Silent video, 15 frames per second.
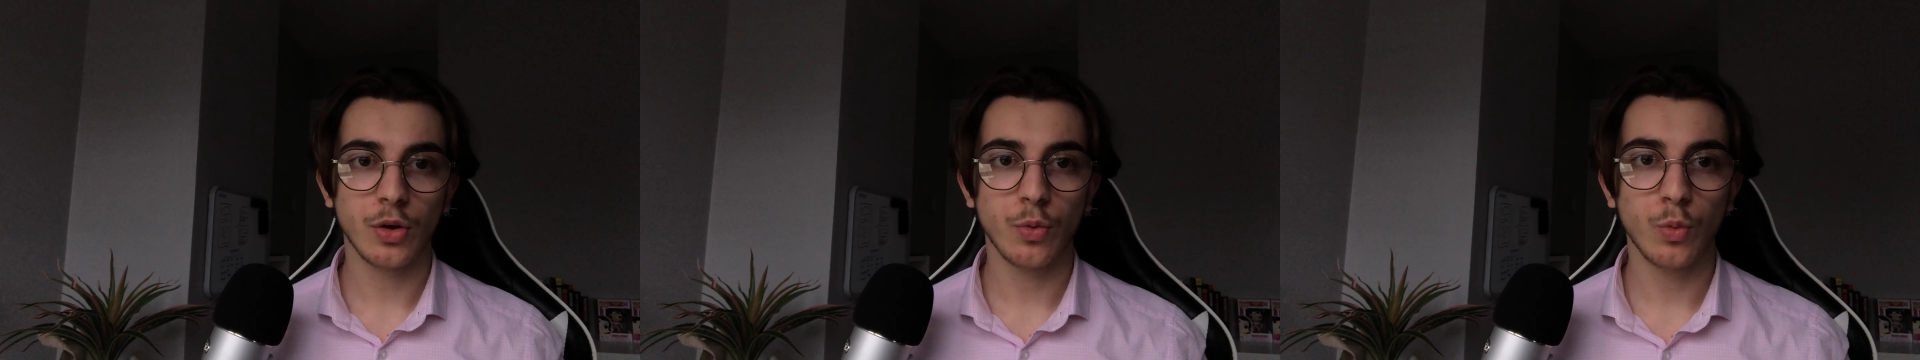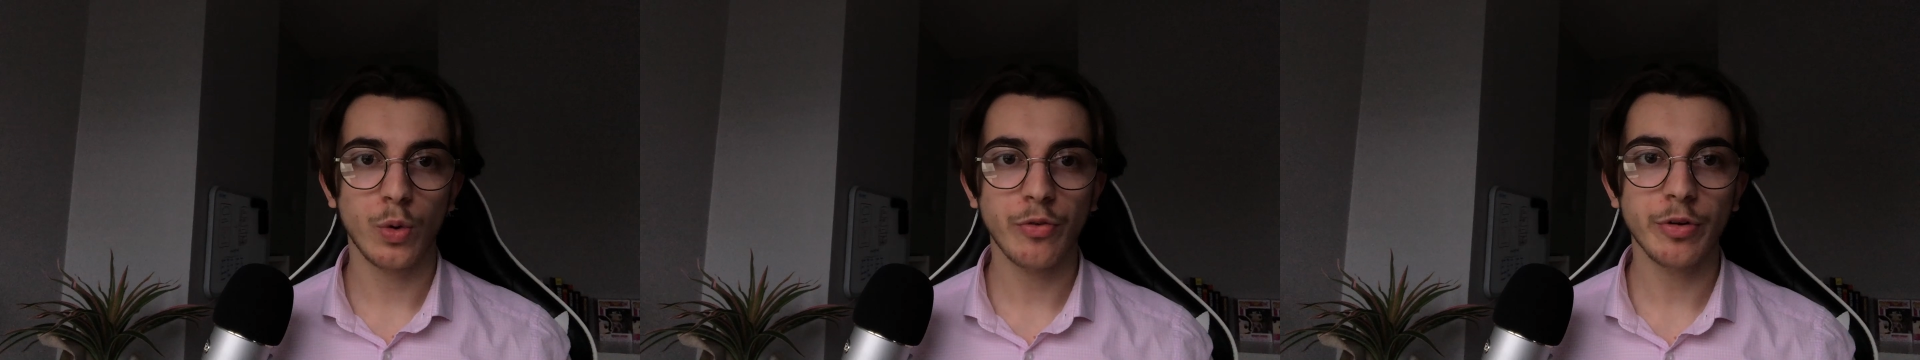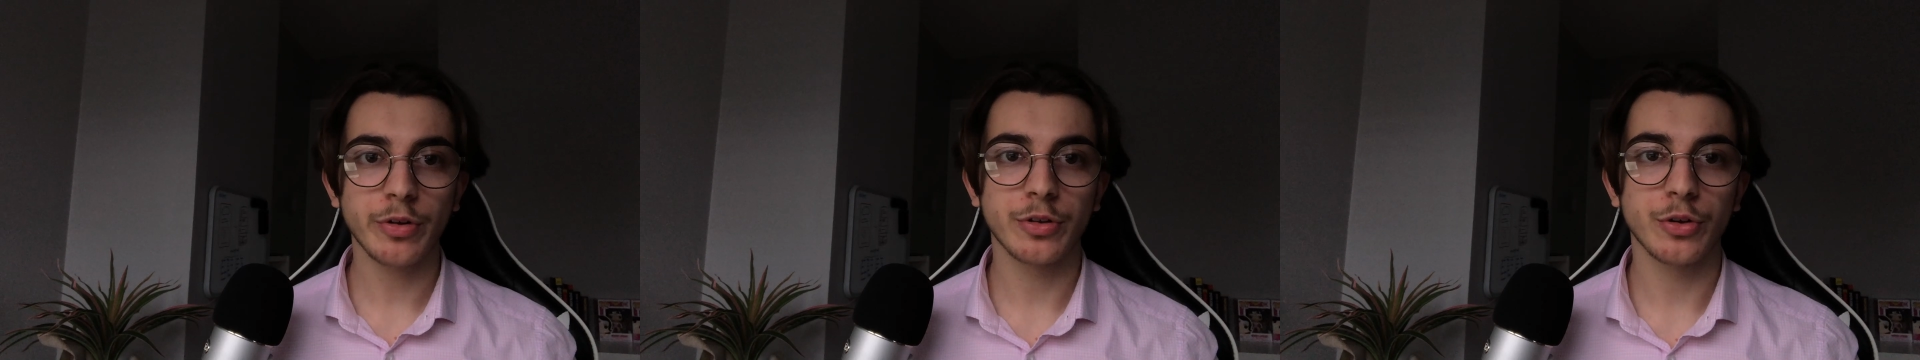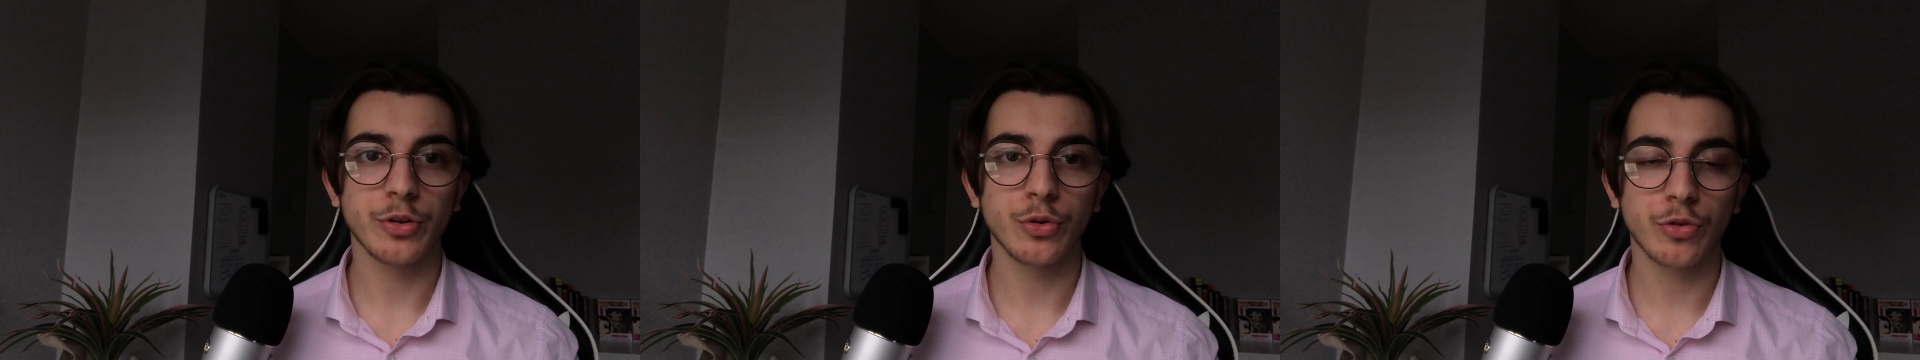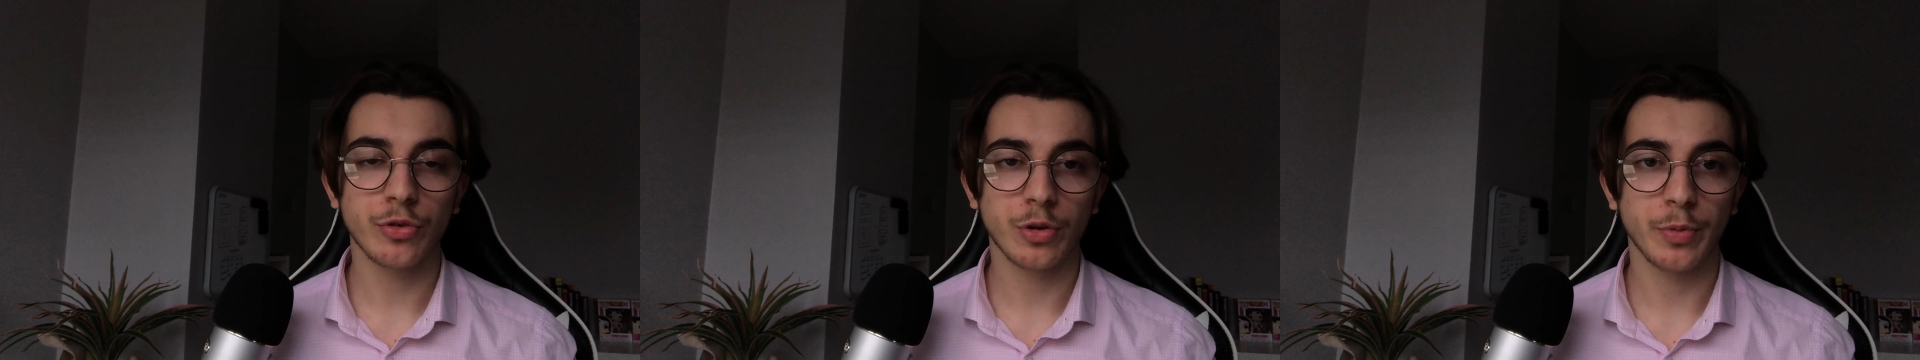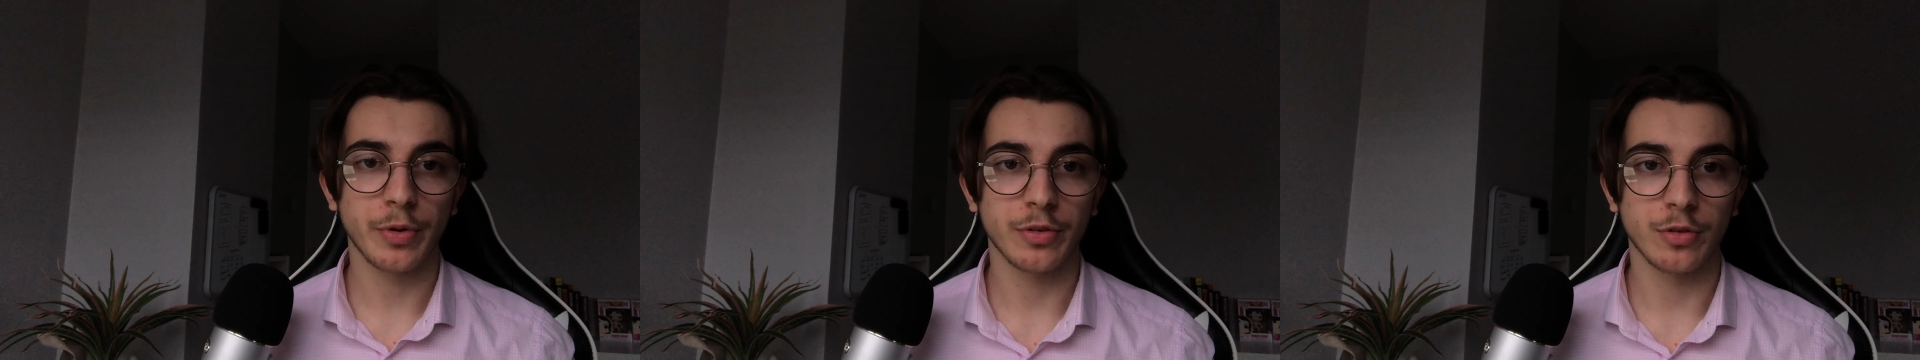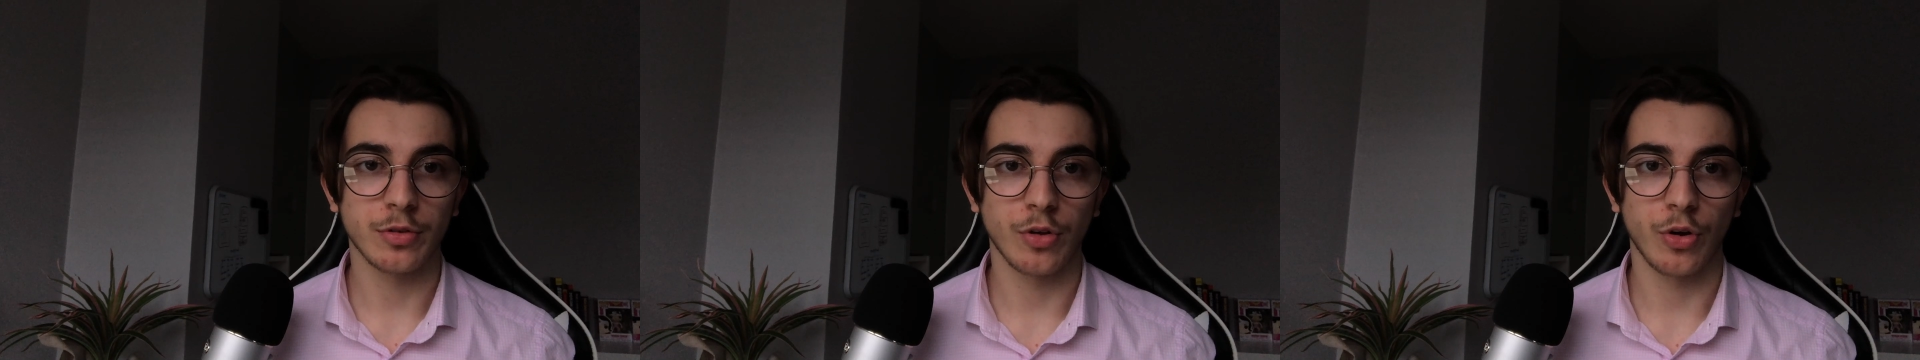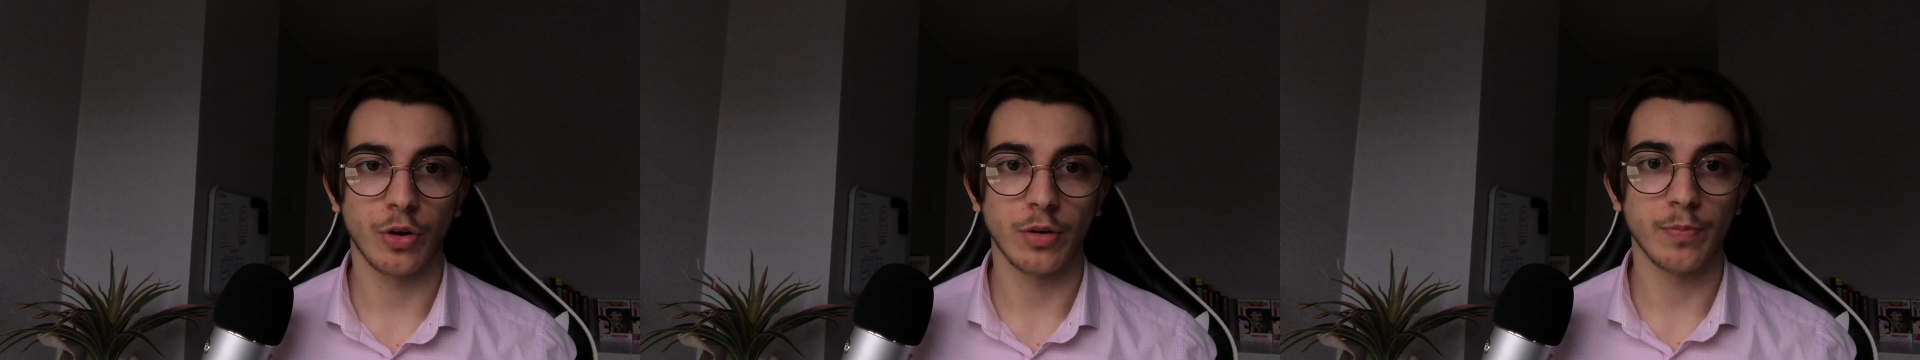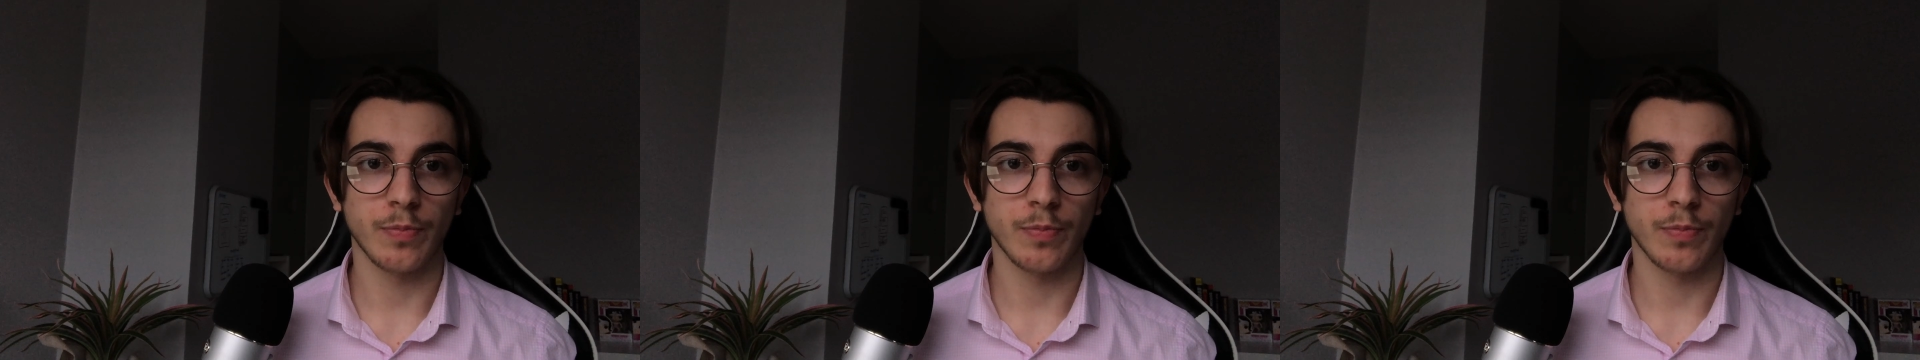Whether it's user experience design